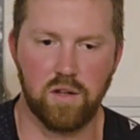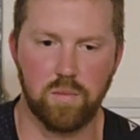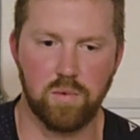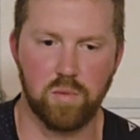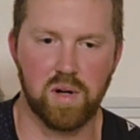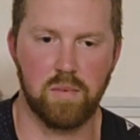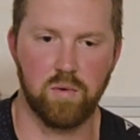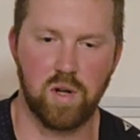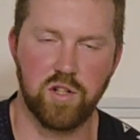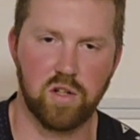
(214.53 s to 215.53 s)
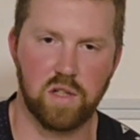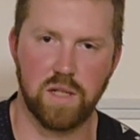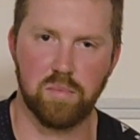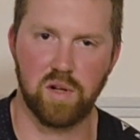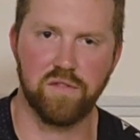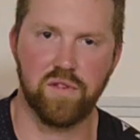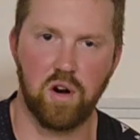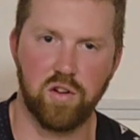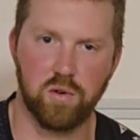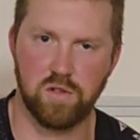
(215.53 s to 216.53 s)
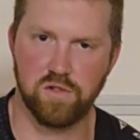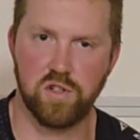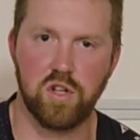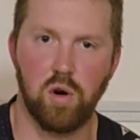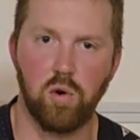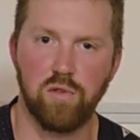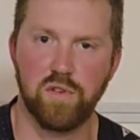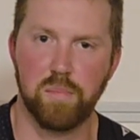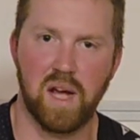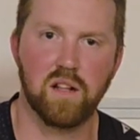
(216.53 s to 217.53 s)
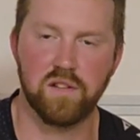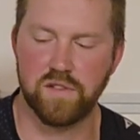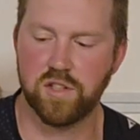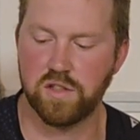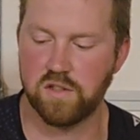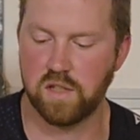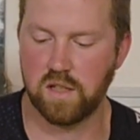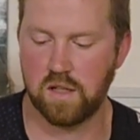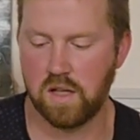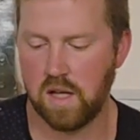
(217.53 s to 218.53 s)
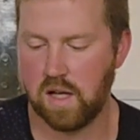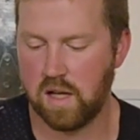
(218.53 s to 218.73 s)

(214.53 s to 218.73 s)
you probably run your cleat pretty far towards the toe for pedal efficiency.